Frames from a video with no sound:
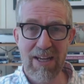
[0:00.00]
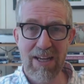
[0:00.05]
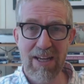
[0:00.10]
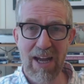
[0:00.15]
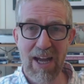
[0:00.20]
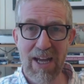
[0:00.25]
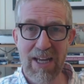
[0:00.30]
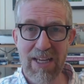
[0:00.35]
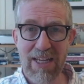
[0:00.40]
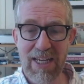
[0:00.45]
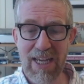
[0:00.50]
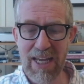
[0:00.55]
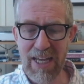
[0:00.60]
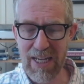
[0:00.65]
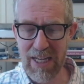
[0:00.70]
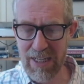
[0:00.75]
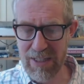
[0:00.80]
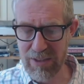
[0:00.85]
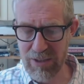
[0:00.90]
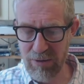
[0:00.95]
a key
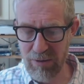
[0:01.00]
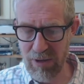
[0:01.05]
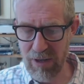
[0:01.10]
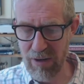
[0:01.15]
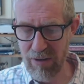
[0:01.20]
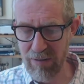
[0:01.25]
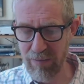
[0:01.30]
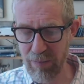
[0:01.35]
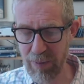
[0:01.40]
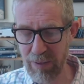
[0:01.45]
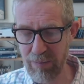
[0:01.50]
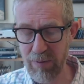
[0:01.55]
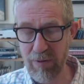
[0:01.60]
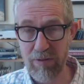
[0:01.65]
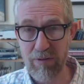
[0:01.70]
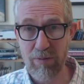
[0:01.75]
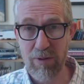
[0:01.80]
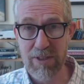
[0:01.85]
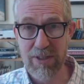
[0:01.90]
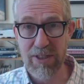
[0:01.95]
to a lot of people
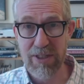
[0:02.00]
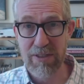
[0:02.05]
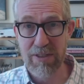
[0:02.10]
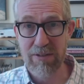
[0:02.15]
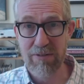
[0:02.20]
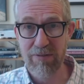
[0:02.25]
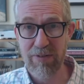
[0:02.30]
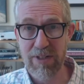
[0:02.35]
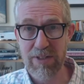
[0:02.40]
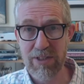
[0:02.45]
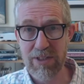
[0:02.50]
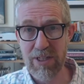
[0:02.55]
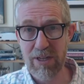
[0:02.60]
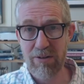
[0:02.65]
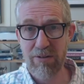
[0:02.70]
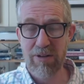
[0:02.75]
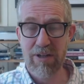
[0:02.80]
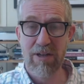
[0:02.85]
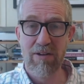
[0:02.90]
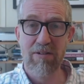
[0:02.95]
switching to
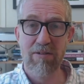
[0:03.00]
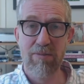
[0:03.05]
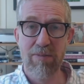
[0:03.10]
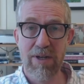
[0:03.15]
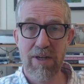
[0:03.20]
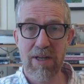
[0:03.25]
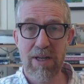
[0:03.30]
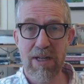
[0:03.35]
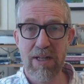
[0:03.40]
vegetarianism in England.